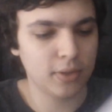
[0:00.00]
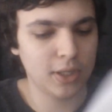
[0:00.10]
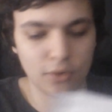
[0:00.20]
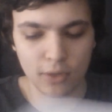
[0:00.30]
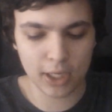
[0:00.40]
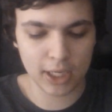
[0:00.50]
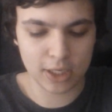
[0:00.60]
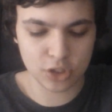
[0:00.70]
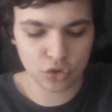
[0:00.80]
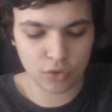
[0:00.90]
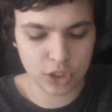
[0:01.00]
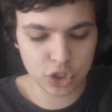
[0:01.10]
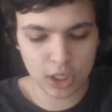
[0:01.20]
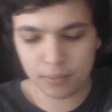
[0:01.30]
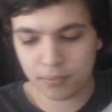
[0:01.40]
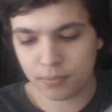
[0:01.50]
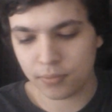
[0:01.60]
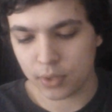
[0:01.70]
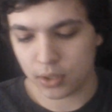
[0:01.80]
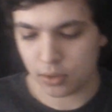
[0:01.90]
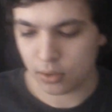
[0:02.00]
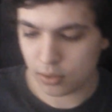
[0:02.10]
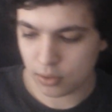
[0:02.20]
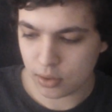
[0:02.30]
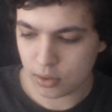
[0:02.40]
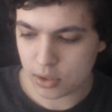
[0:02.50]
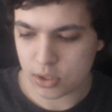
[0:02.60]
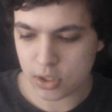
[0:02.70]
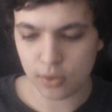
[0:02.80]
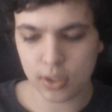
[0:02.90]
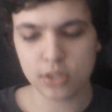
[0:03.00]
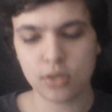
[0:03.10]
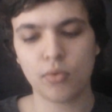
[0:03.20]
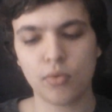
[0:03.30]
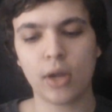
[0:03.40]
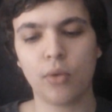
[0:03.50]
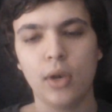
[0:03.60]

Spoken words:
They're not going to get scratched up. So here's the record